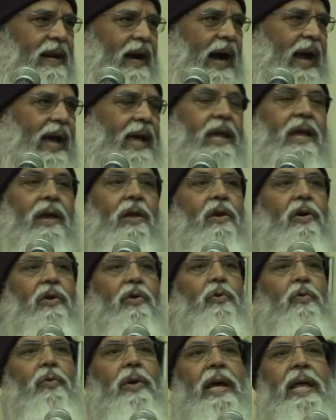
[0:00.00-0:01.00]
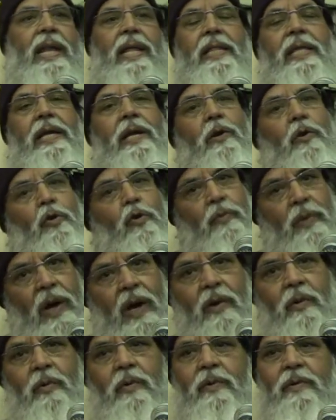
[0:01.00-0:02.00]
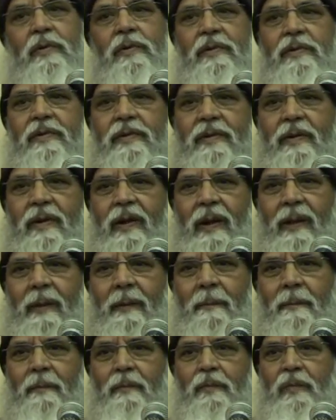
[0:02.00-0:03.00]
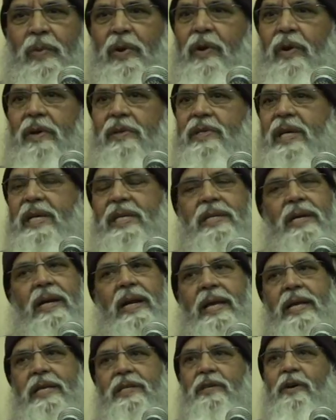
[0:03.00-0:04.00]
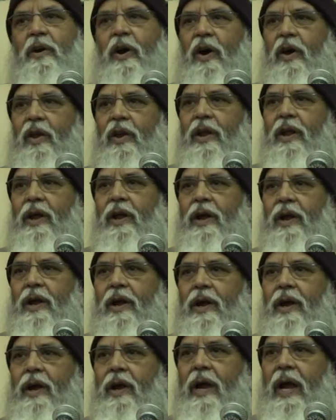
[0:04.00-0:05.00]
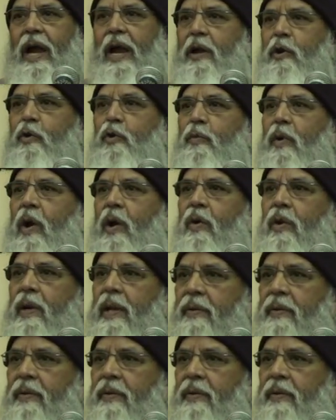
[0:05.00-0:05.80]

I cannot do anything tomorrow. Because yesterday is gone and tomorrow